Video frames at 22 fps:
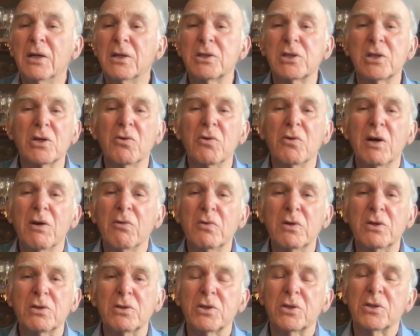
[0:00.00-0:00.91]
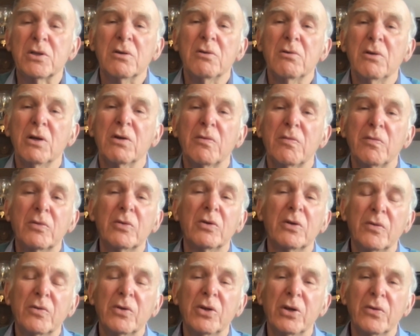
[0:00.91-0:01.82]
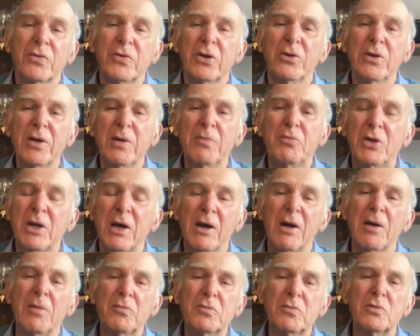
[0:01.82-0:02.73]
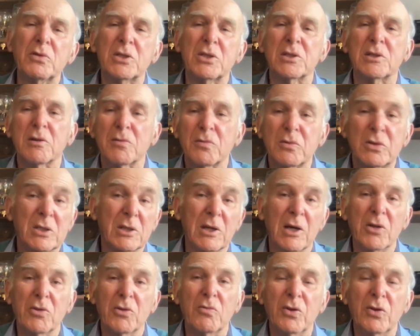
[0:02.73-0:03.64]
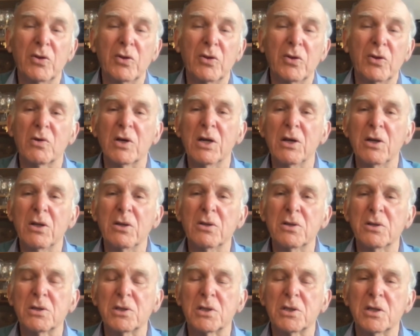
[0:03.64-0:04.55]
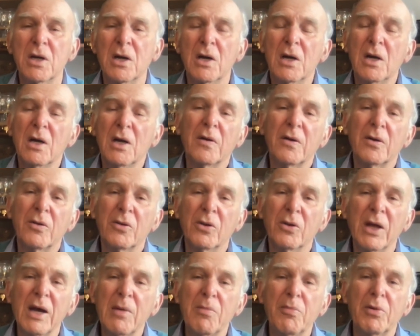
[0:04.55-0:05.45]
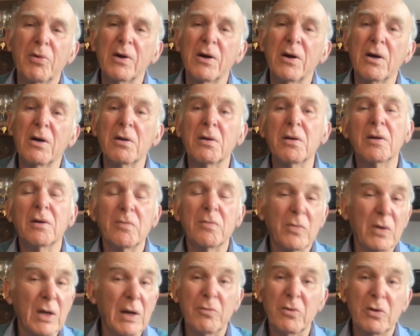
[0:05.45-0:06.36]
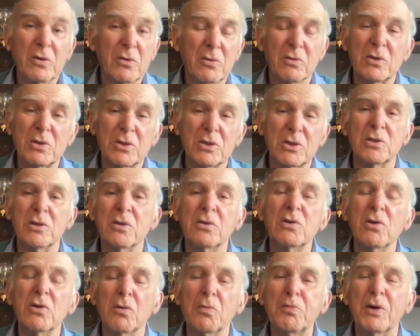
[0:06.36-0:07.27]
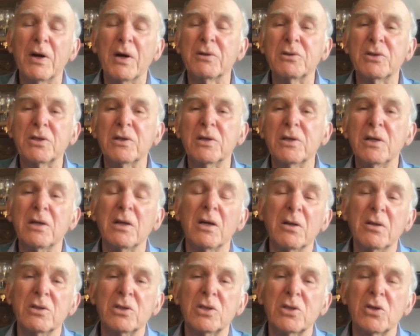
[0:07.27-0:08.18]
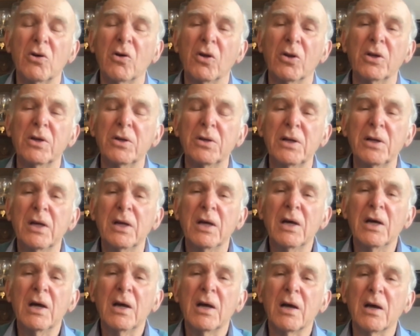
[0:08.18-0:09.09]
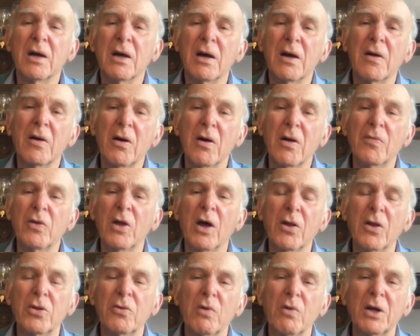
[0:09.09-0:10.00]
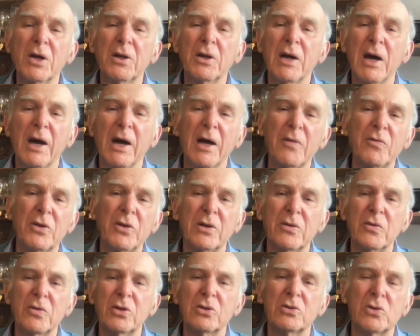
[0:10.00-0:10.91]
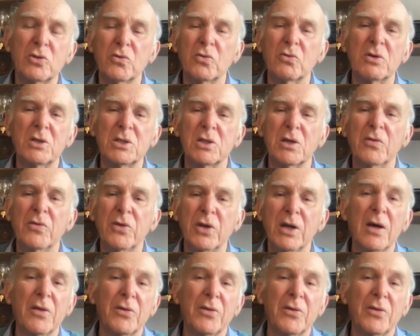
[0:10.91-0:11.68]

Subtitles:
So it was, you know, the Lib Dems together with the Greens, Labour, and of course your party and Scotland, on the one hand, and the Tories on the